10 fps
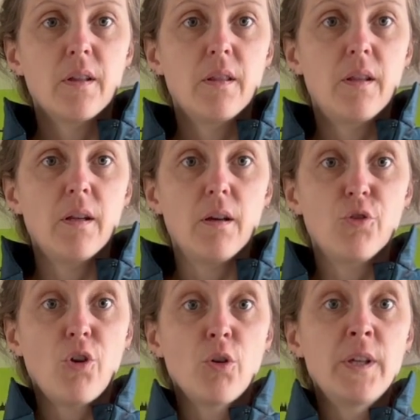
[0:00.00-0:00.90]
the
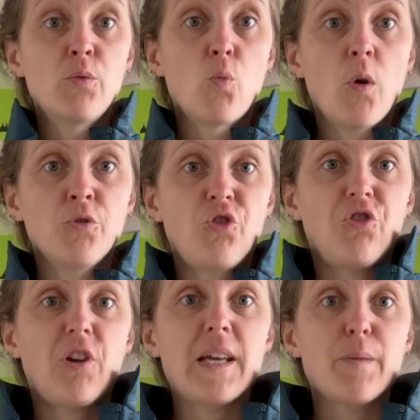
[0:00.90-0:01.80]
only one
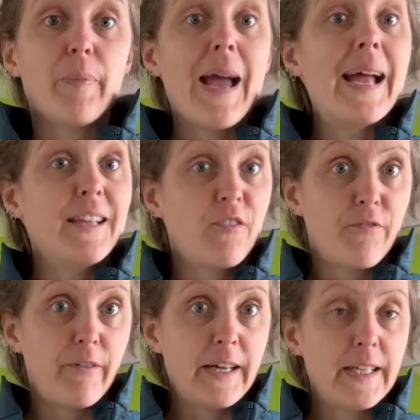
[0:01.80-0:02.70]
shape and it's
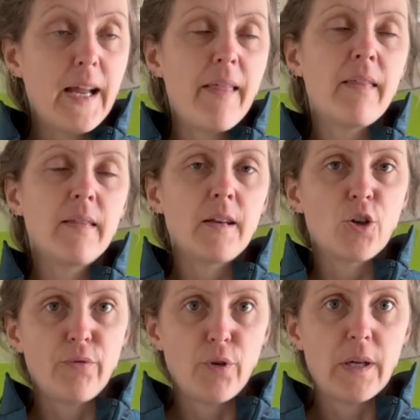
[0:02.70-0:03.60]
fine. And then they
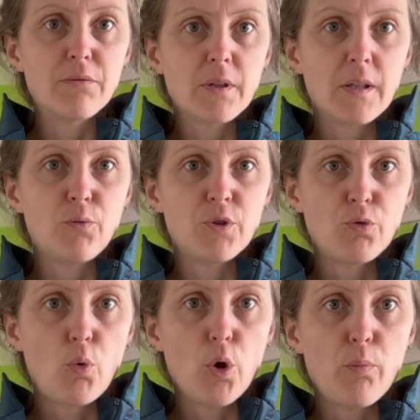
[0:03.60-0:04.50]
cover everything with
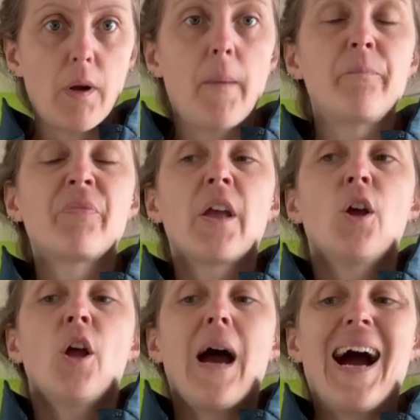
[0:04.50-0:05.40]
Worbla.
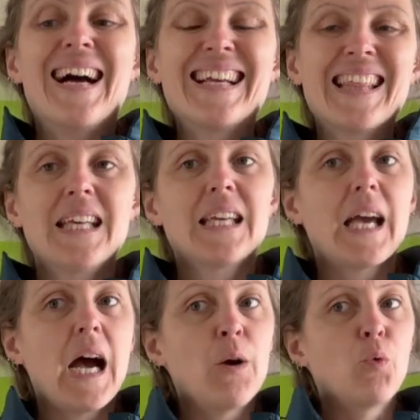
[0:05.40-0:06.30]
I think
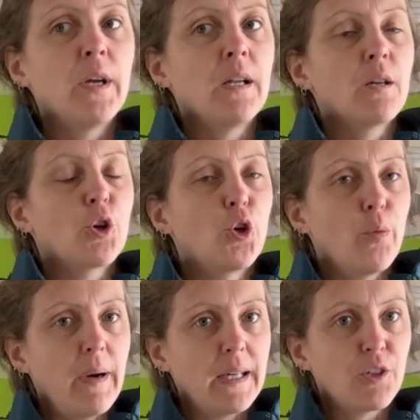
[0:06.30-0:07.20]
I will go
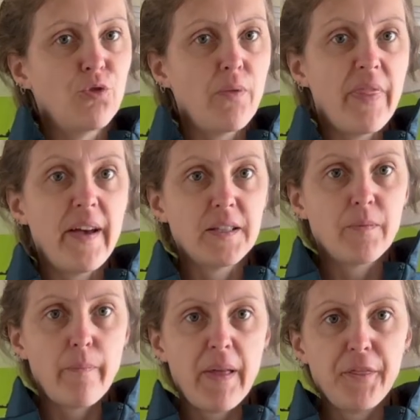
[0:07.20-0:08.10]
back to that
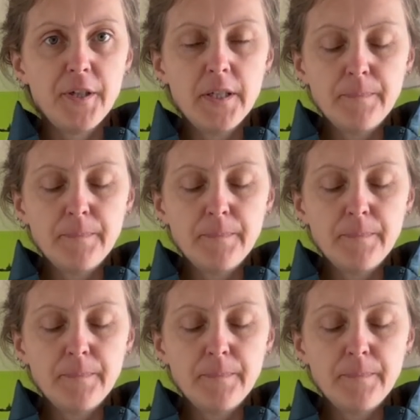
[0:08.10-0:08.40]
method.